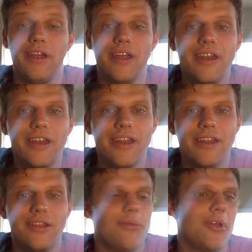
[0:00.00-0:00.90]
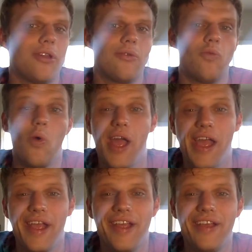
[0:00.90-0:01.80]
in an intimate
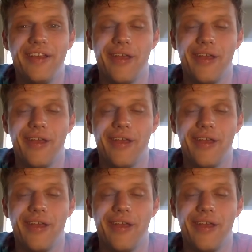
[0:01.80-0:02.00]
way.